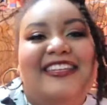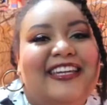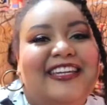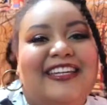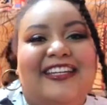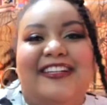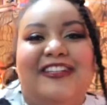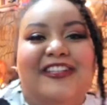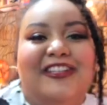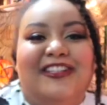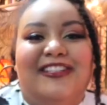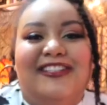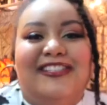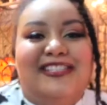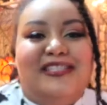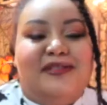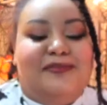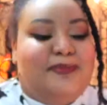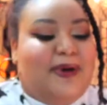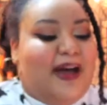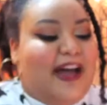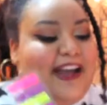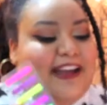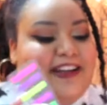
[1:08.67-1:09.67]
like a good
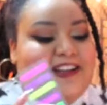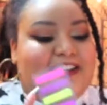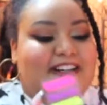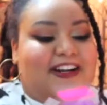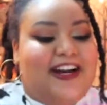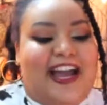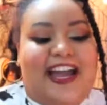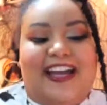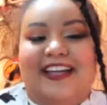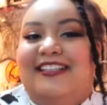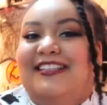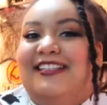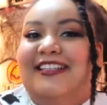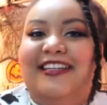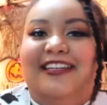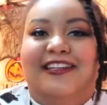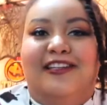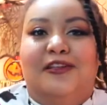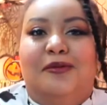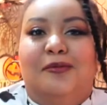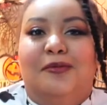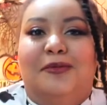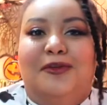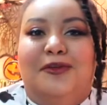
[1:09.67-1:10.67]
spine crack to get
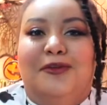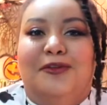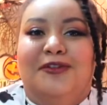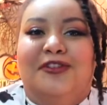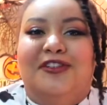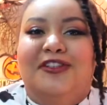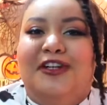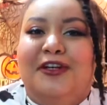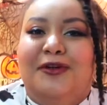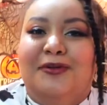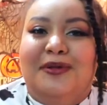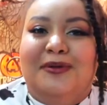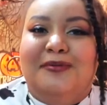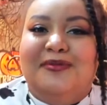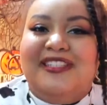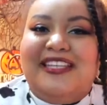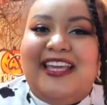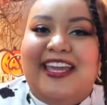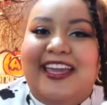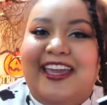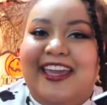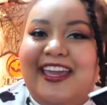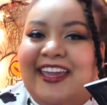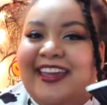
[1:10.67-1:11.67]
in the mood you know what i'm
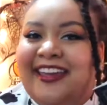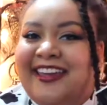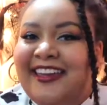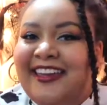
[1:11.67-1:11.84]
saying